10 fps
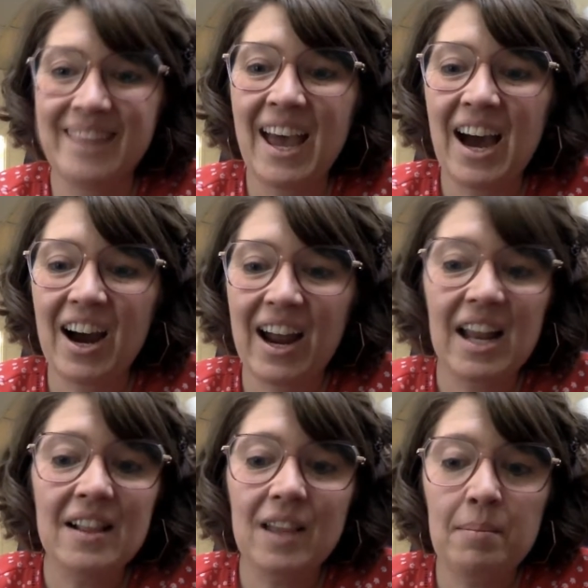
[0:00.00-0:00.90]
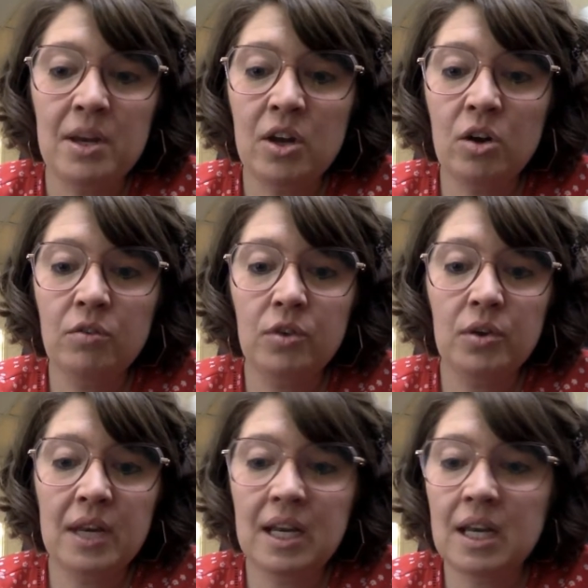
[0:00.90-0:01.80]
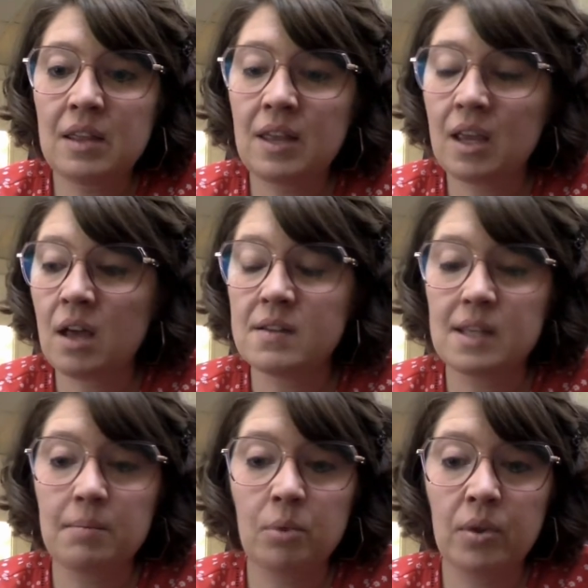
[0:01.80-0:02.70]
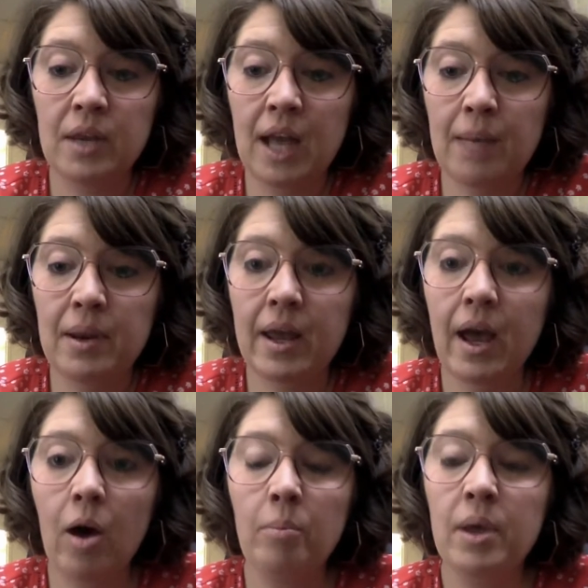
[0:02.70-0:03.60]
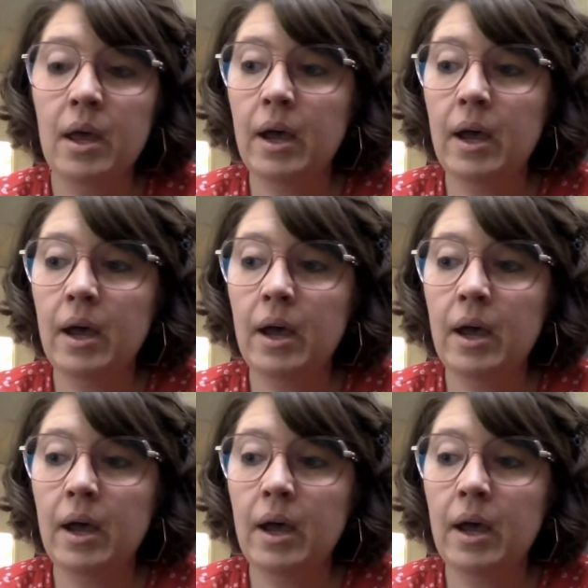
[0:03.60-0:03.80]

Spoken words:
All right, let me know if you need anything else. I'm more than happy to help.